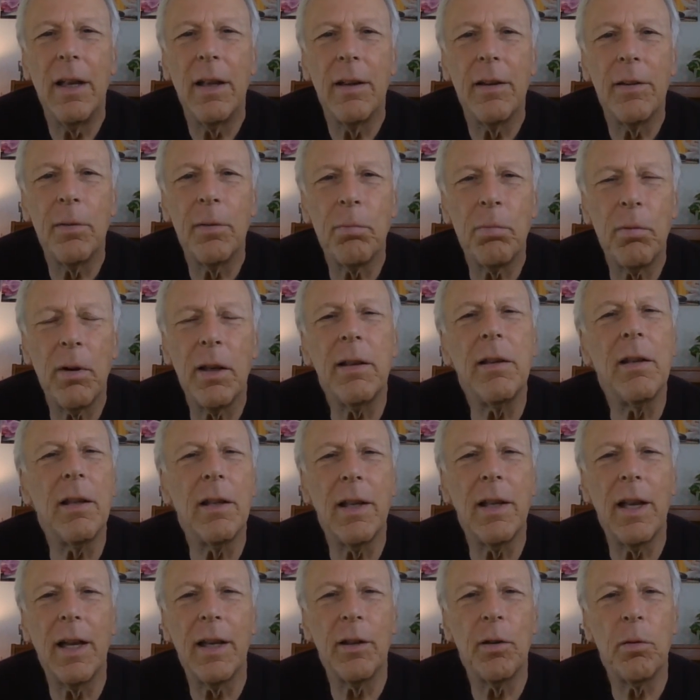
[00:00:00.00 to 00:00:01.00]
Spread the
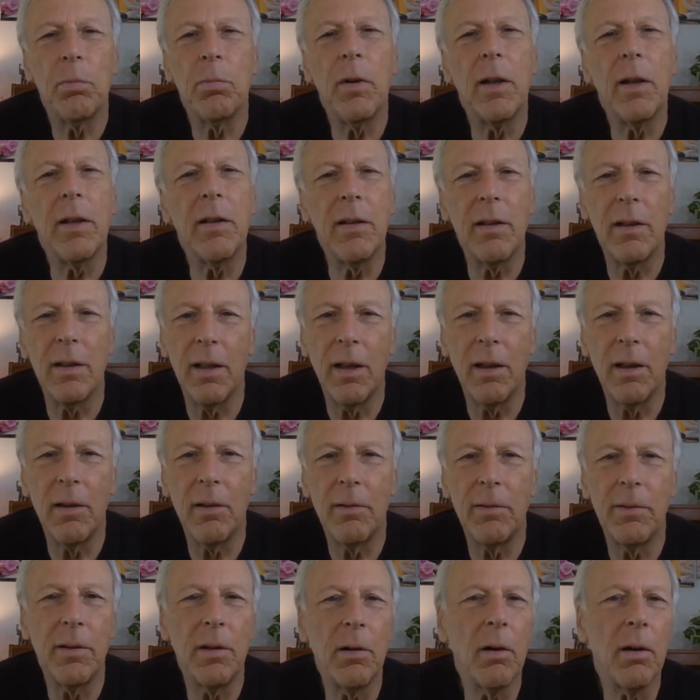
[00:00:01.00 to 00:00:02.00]
light, spread the
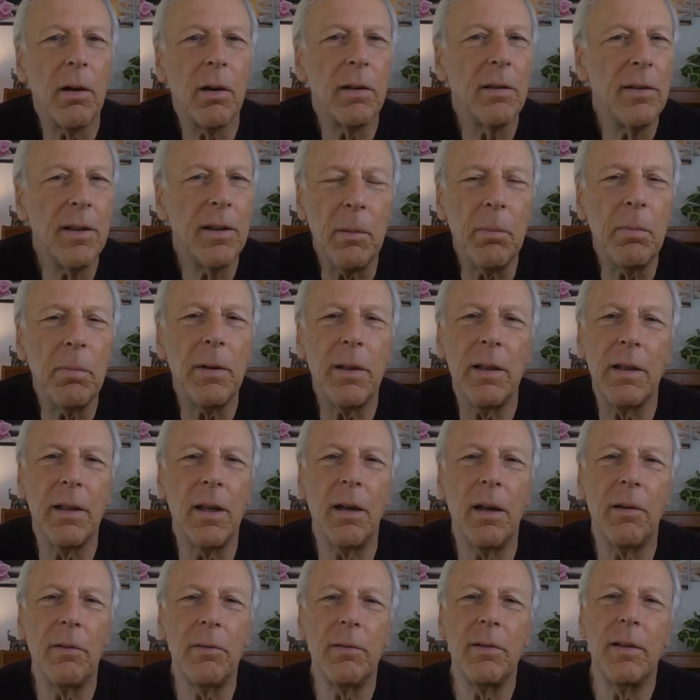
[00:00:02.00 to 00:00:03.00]
love. You are deeply
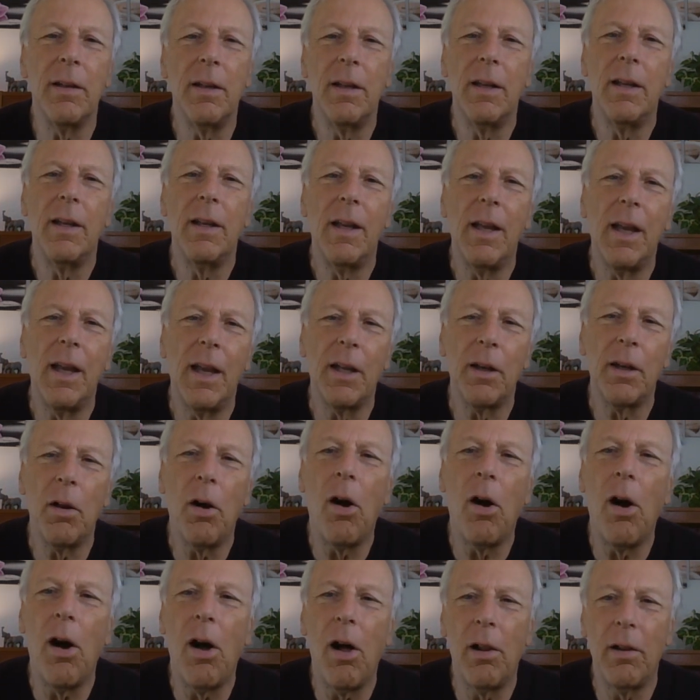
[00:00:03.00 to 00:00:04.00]
loved, and
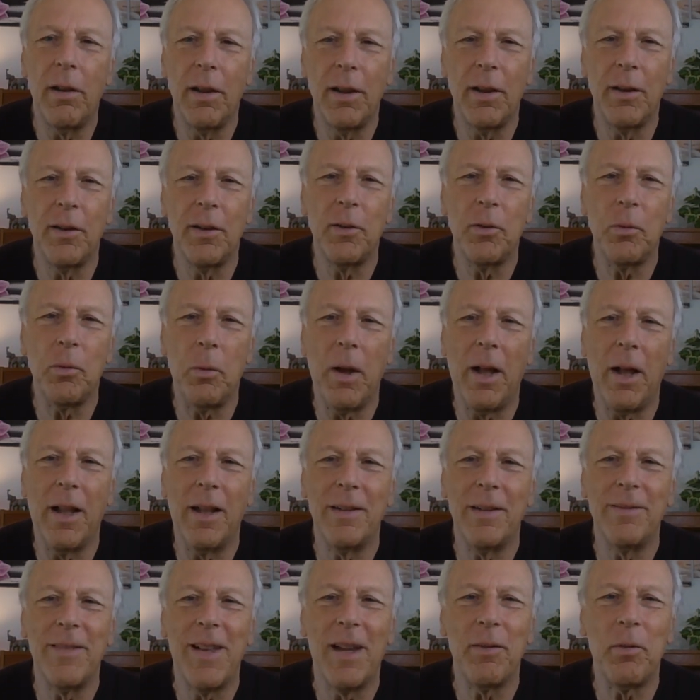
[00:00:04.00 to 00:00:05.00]
all is
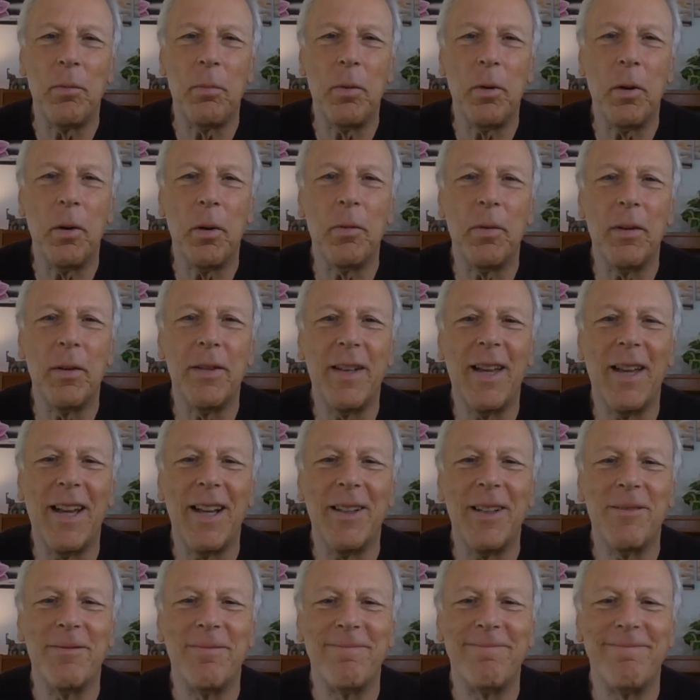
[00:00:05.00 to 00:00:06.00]
well. Have a beautiful
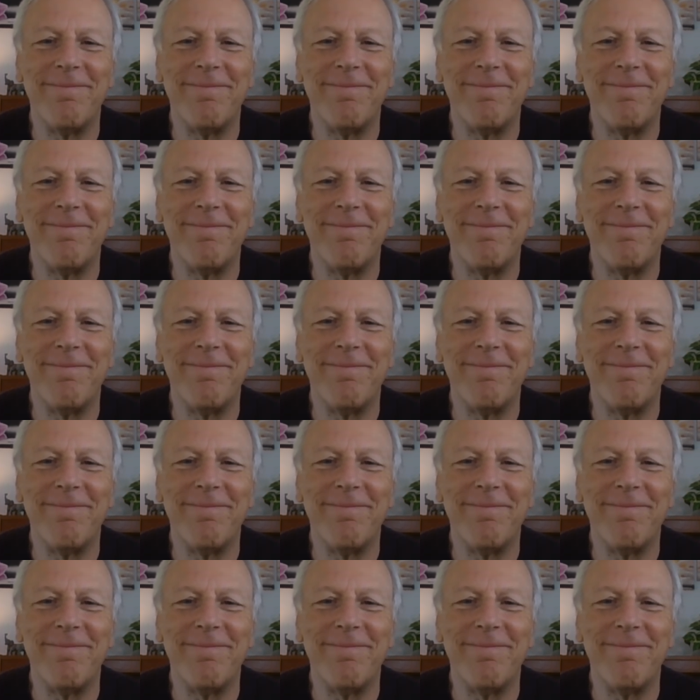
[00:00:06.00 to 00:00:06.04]
day.